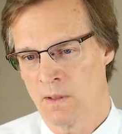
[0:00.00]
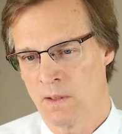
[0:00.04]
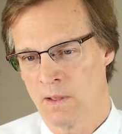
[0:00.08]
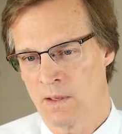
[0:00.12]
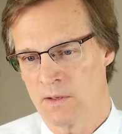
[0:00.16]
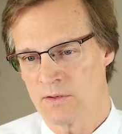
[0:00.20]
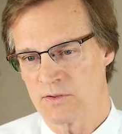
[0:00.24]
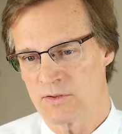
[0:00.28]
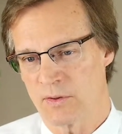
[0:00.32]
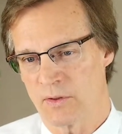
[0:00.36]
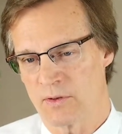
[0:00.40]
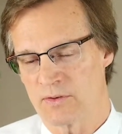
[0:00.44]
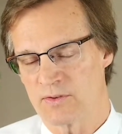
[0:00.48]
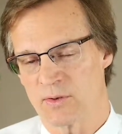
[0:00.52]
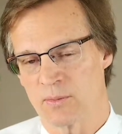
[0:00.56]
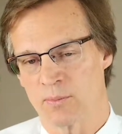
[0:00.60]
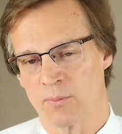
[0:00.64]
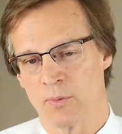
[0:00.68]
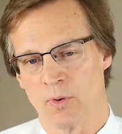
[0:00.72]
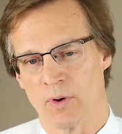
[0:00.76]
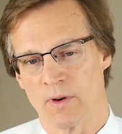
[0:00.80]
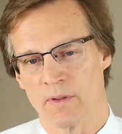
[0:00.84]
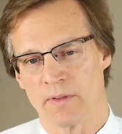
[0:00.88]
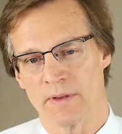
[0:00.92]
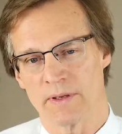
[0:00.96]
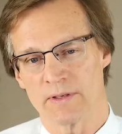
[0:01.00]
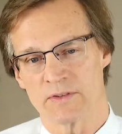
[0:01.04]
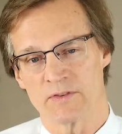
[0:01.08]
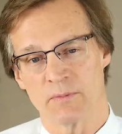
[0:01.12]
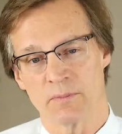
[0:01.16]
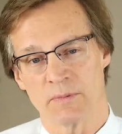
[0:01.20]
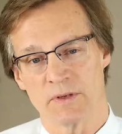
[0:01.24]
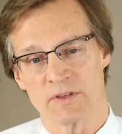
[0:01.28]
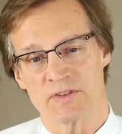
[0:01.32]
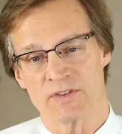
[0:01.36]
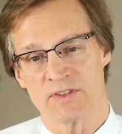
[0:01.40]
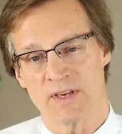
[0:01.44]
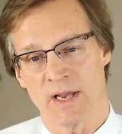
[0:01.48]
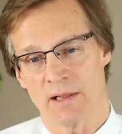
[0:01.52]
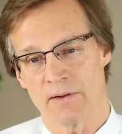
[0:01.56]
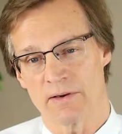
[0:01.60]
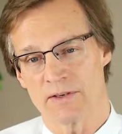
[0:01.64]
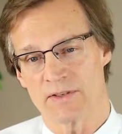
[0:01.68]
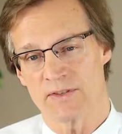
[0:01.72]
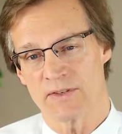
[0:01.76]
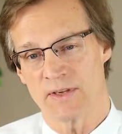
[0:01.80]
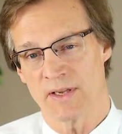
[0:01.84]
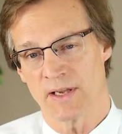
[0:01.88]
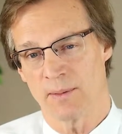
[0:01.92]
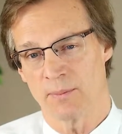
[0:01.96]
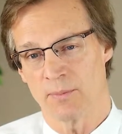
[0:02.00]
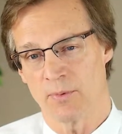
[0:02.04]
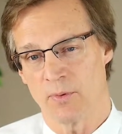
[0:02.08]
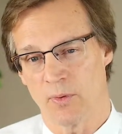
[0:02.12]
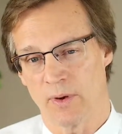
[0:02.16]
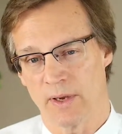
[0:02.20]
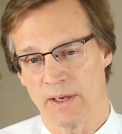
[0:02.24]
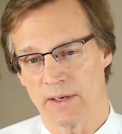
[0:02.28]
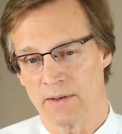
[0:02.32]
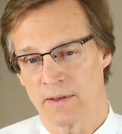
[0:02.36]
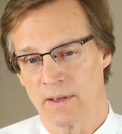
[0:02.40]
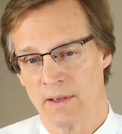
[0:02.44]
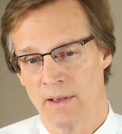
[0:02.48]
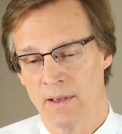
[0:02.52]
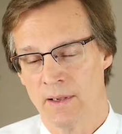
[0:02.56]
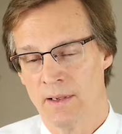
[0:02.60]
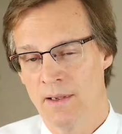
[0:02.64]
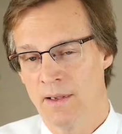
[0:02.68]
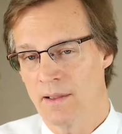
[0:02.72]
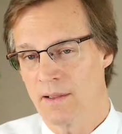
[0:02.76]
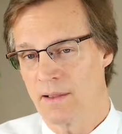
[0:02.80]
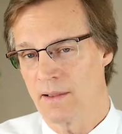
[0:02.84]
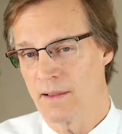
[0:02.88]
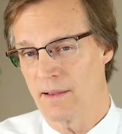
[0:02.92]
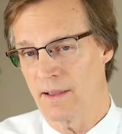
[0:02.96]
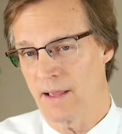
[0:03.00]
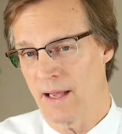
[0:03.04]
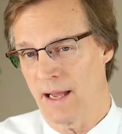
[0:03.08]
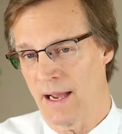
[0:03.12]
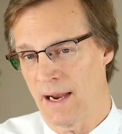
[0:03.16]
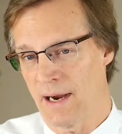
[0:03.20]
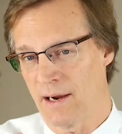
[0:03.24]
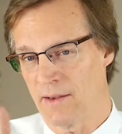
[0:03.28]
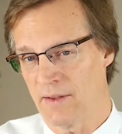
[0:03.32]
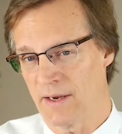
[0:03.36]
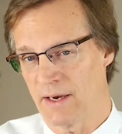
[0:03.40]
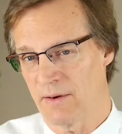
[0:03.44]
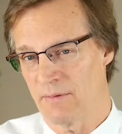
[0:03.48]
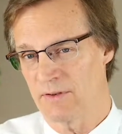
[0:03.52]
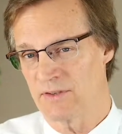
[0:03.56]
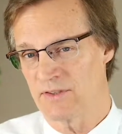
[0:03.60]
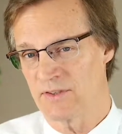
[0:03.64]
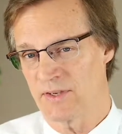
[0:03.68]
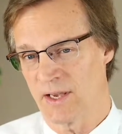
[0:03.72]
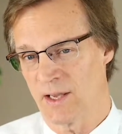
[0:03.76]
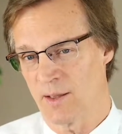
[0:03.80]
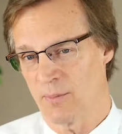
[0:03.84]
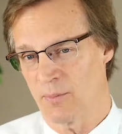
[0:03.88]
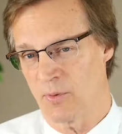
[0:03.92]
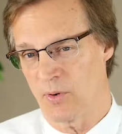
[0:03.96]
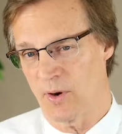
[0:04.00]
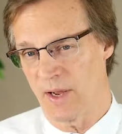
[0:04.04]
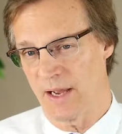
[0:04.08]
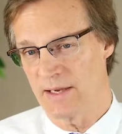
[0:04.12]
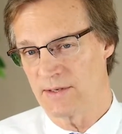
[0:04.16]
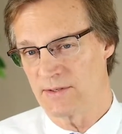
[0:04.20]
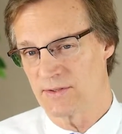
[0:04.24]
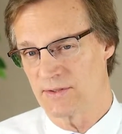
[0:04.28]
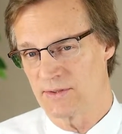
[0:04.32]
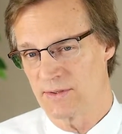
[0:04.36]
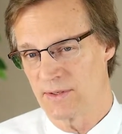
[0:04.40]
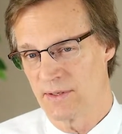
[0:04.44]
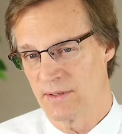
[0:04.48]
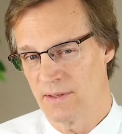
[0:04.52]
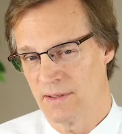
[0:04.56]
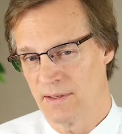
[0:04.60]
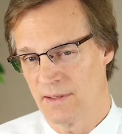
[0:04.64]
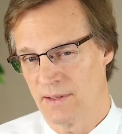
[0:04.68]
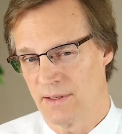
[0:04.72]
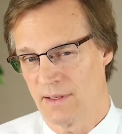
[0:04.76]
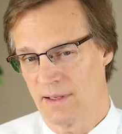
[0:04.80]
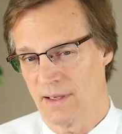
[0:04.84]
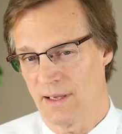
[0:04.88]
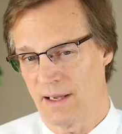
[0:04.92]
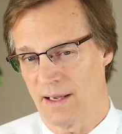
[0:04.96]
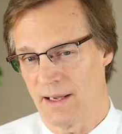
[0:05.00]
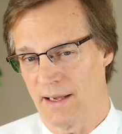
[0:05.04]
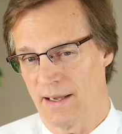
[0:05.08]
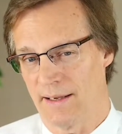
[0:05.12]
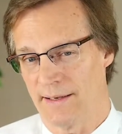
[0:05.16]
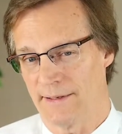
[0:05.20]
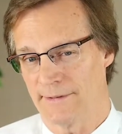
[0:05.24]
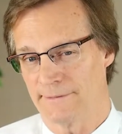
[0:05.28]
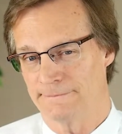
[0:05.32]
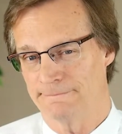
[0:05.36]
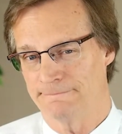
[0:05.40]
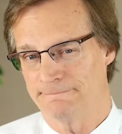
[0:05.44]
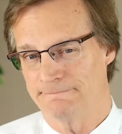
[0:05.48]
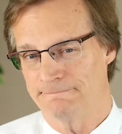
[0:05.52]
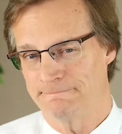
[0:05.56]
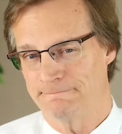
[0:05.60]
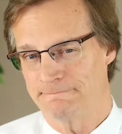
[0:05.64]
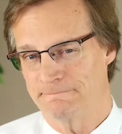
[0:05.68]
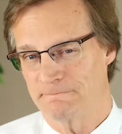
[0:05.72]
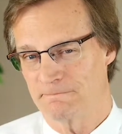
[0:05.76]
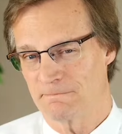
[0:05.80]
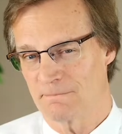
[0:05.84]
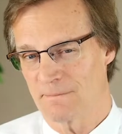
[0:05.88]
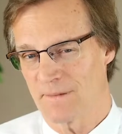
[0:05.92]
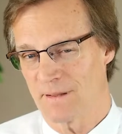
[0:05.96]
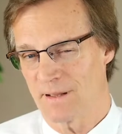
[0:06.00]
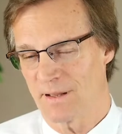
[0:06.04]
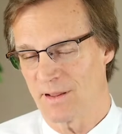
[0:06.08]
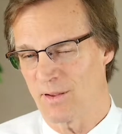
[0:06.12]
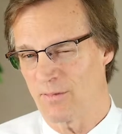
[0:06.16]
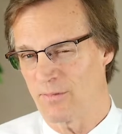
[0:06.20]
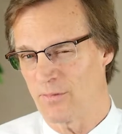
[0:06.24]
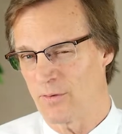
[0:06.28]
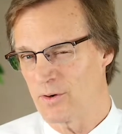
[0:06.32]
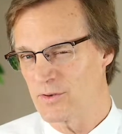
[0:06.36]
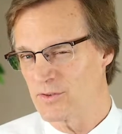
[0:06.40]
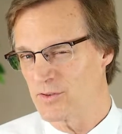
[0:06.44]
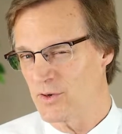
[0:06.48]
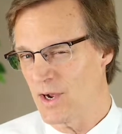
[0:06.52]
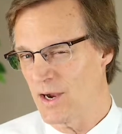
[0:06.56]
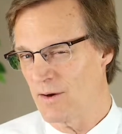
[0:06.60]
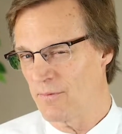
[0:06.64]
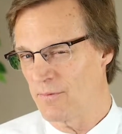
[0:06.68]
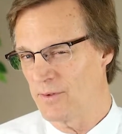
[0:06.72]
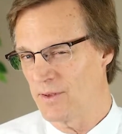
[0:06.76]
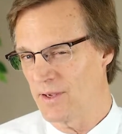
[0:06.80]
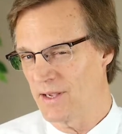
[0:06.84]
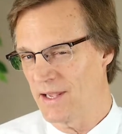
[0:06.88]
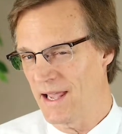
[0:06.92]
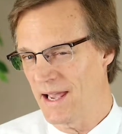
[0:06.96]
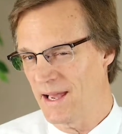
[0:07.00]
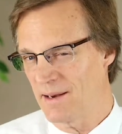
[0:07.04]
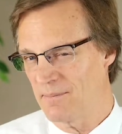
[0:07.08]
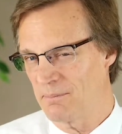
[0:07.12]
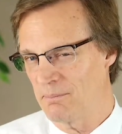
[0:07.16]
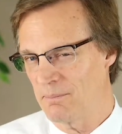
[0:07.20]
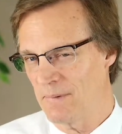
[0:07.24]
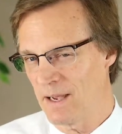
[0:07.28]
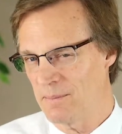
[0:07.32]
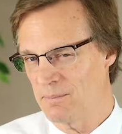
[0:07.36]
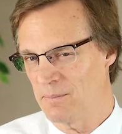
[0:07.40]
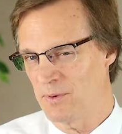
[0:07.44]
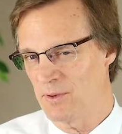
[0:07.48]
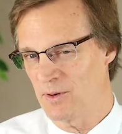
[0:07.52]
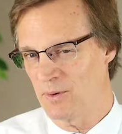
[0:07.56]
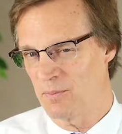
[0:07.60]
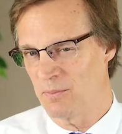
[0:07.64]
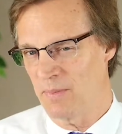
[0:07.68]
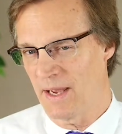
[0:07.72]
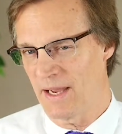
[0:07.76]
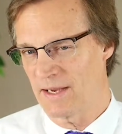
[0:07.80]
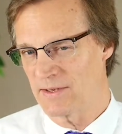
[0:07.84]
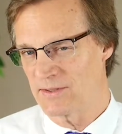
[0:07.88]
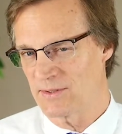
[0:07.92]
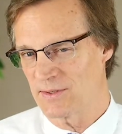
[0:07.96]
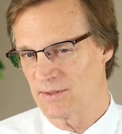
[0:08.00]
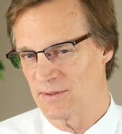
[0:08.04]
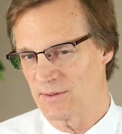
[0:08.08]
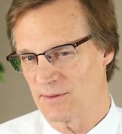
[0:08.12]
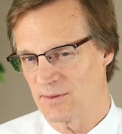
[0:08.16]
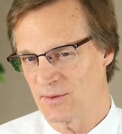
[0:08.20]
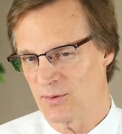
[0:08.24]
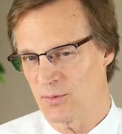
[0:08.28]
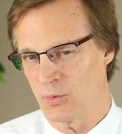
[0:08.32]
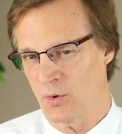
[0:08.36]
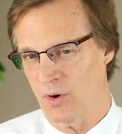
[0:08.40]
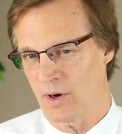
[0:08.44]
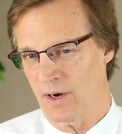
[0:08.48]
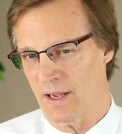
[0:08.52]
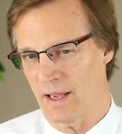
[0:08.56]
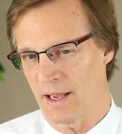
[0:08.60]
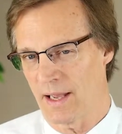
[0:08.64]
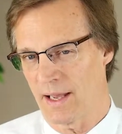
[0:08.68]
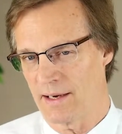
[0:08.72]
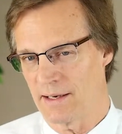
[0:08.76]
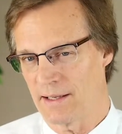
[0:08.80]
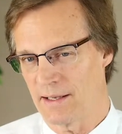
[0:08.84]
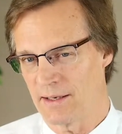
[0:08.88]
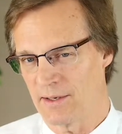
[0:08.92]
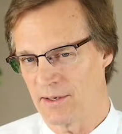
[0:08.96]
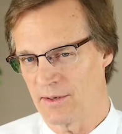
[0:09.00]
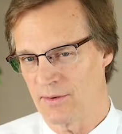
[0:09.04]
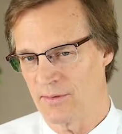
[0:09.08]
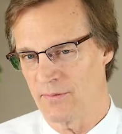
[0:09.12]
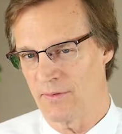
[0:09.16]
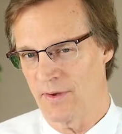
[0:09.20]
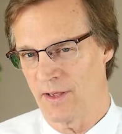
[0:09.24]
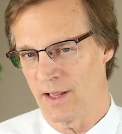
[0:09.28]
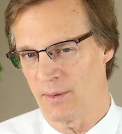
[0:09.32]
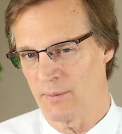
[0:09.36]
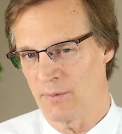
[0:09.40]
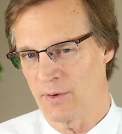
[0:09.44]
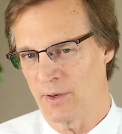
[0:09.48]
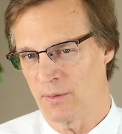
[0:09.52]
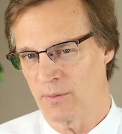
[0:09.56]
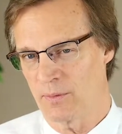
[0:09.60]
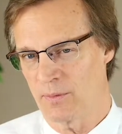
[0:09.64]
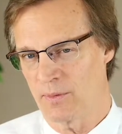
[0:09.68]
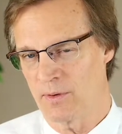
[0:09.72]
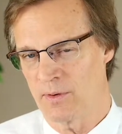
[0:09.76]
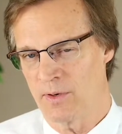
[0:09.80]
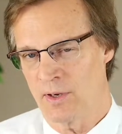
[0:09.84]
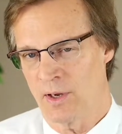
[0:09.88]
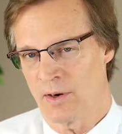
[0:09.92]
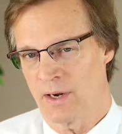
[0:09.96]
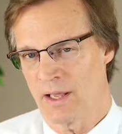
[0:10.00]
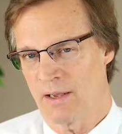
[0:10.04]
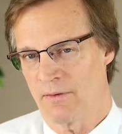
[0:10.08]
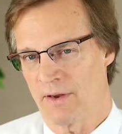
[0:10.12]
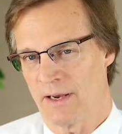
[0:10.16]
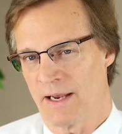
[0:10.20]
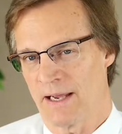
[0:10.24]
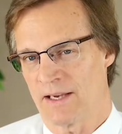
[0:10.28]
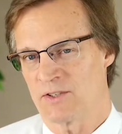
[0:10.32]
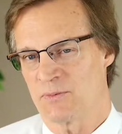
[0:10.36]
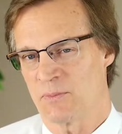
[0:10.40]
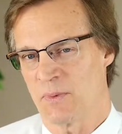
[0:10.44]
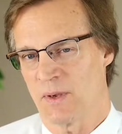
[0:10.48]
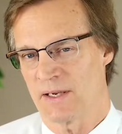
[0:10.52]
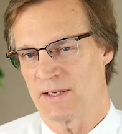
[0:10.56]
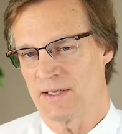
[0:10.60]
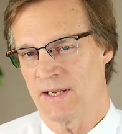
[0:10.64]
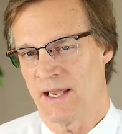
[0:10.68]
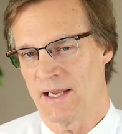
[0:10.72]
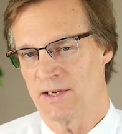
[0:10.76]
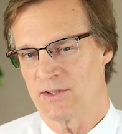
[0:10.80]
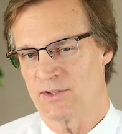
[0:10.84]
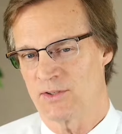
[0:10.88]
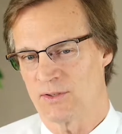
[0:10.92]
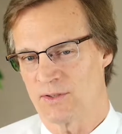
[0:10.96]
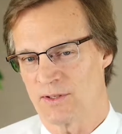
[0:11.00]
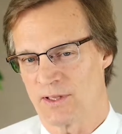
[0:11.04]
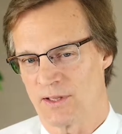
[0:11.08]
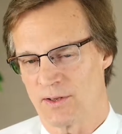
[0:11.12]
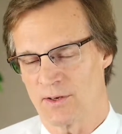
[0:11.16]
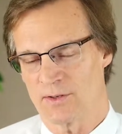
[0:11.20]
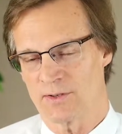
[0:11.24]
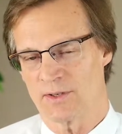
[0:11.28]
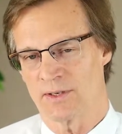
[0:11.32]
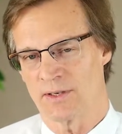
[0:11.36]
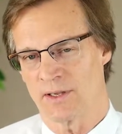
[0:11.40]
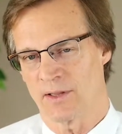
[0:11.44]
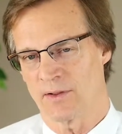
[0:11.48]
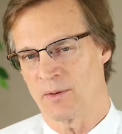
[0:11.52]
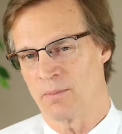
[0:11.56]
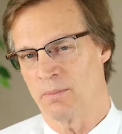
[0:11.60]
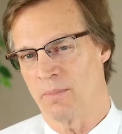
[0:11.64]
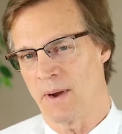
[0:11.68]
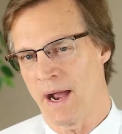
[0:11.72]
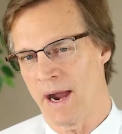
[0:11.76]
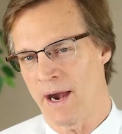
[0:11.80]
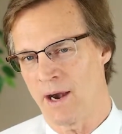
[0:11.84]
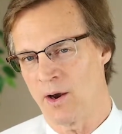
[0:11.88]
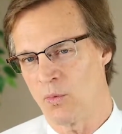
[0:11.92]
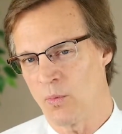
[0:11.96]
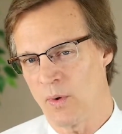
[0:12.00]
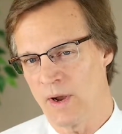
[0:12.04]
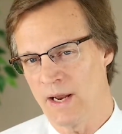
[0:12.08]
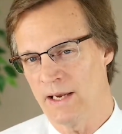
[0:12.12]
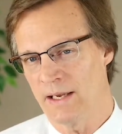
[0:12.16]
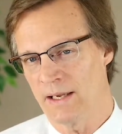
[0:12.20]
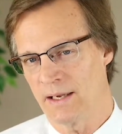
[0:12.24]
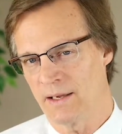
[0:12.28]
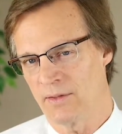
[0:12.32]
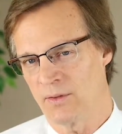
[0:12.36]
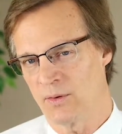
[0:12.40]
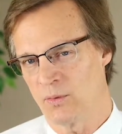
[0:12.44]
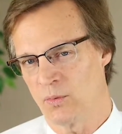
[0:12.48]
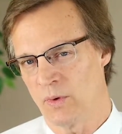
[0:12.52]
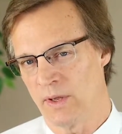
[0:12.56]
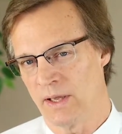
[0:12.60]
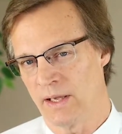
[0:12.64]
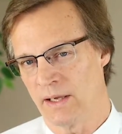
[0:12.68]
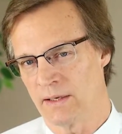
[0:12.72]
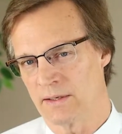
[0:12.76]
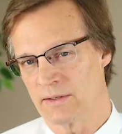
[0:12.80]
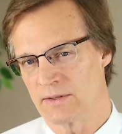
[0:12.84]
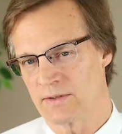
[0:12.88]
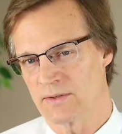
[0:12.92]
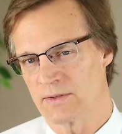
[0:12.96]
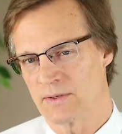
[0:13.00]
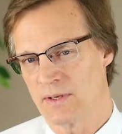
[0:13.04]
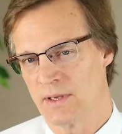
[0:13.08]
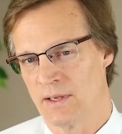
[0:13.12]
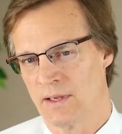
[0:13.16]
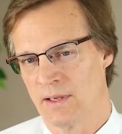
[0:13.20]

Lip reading: So those are important things. From the seller standpoint, the higher the average sale price, the first offer you get might be your best to work on and develop. Don't have an expectation that there's another buyer waiting in the wings.